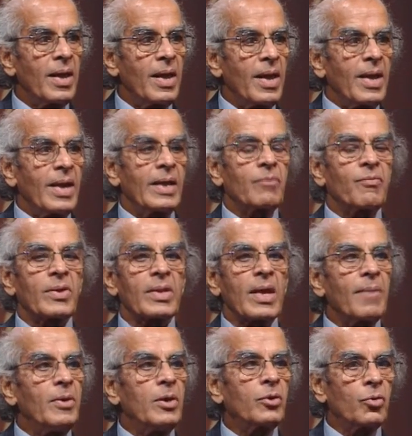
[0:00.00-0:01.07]
it was
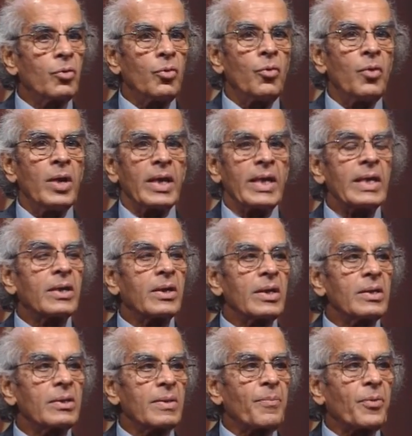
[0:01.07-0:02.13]
able to
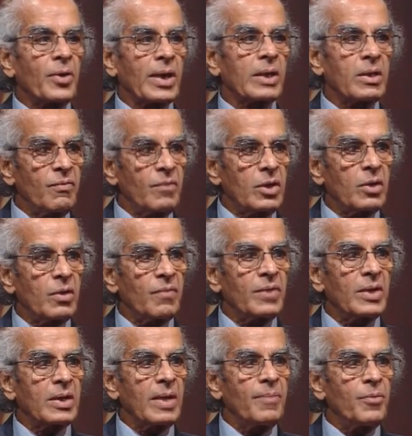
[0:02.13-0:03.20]
increase the productivity of the
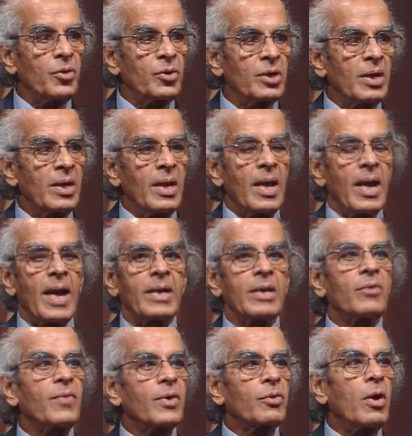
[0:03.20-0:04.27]
tea bush, and
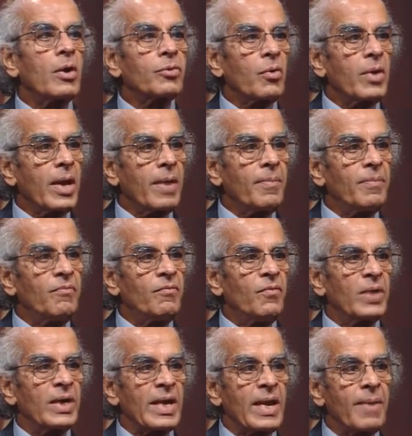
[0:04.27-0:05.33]
it was also
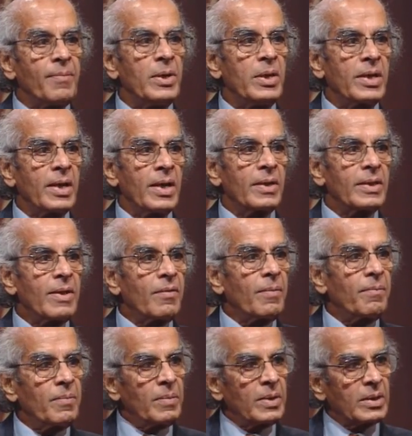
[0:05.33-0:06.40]
enabled the
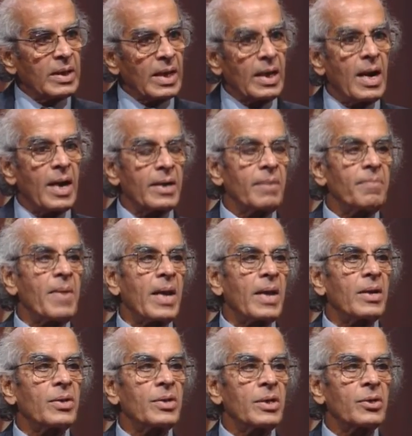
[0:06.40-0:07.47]
tea garden
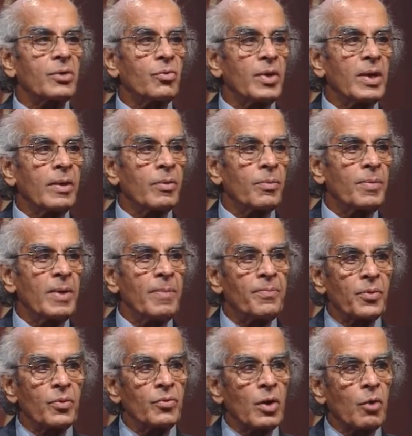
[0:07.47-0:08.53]
managers to
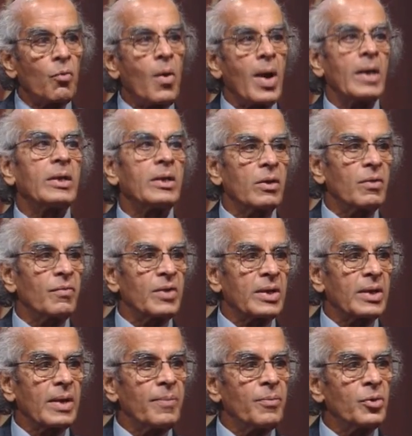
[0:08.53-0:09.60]
improve the quality of the
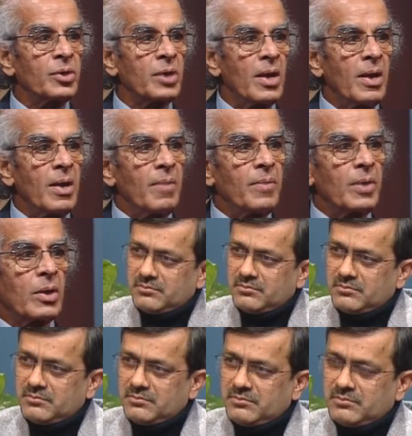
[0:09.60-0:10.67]
tea bush,
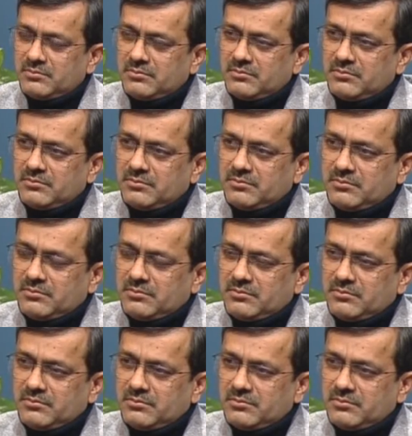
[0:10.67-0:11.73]
because organic residue
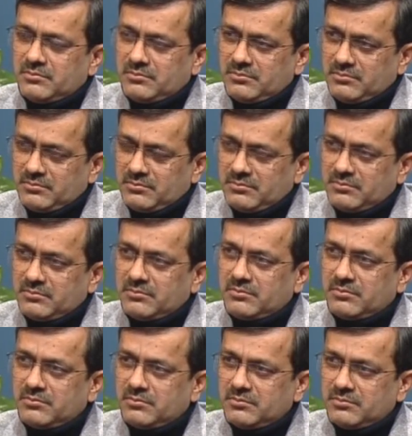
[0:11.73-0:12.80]
management was the
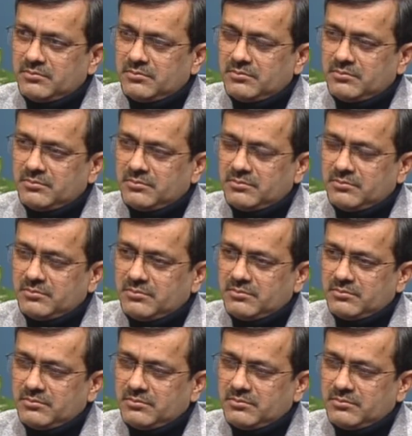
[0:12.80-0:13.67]
solution that was offered,